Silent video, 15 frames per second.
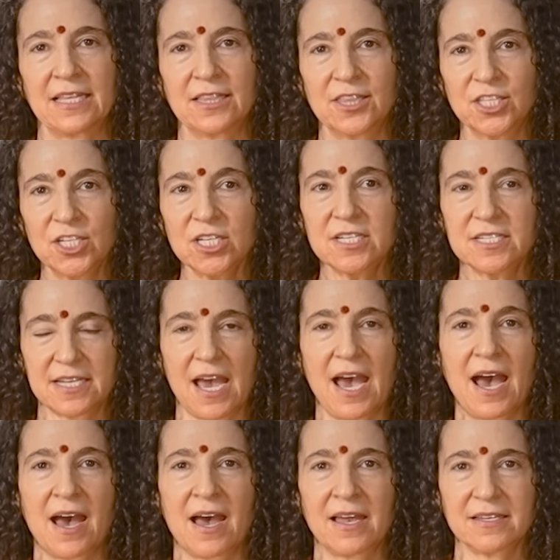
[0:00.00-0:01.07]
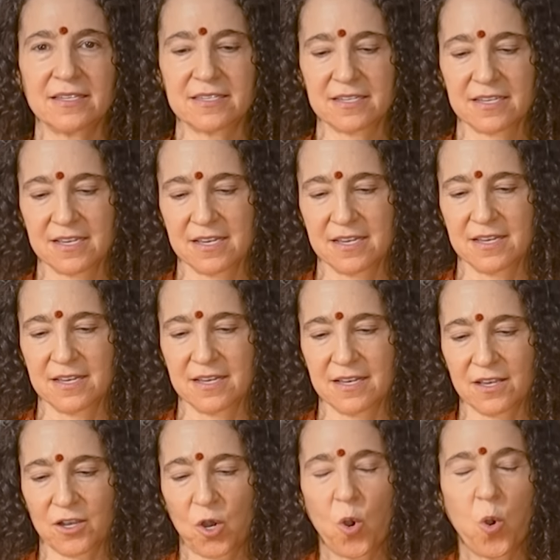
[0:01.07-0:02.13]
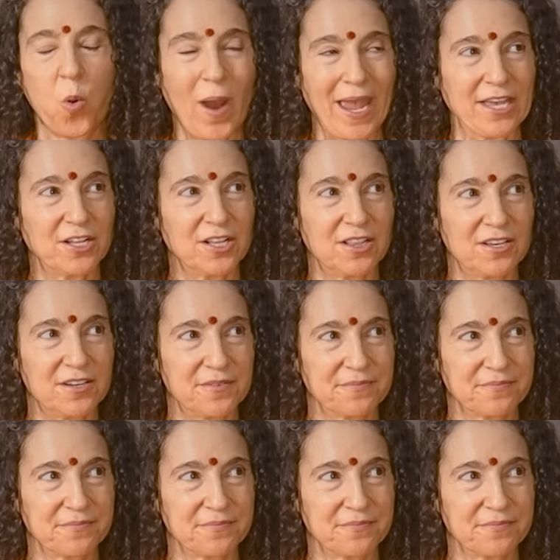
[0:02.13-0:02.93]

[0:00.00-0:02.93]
I looked at quail,